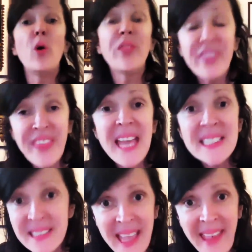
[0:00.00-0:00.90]

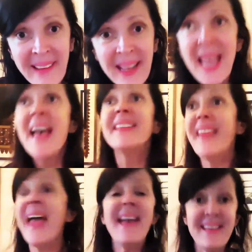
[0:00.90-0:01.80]
authentic
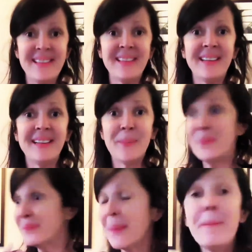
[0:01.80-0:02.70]
than
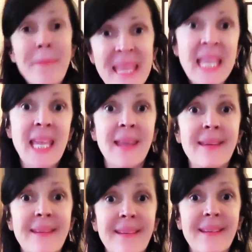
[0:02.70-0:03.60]
me?
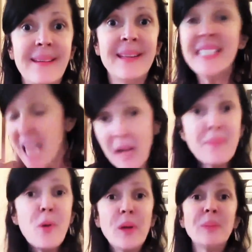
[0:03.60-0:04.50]
Tell
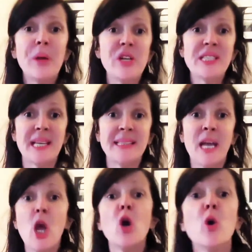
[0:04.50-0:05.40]
me one person
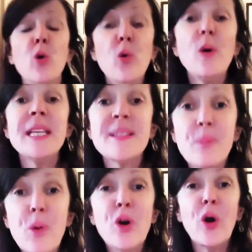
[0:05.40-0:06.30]
who is
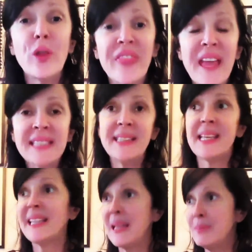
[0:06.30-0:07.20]
more
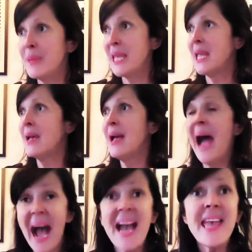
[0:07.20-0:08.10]
authentic than me.
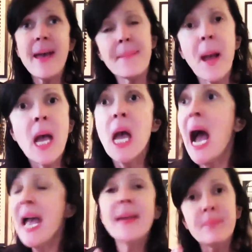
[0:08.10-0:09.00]
I
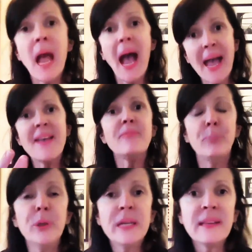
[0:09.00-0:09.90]
am
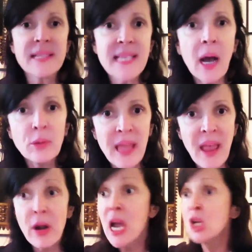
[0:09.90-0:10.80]
putting this out
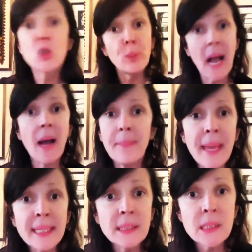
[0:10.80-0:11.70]
there. So
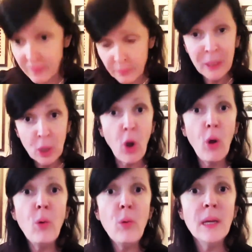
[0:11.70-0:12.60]
comment
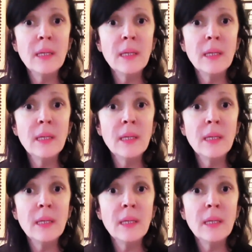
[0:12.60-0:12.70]
below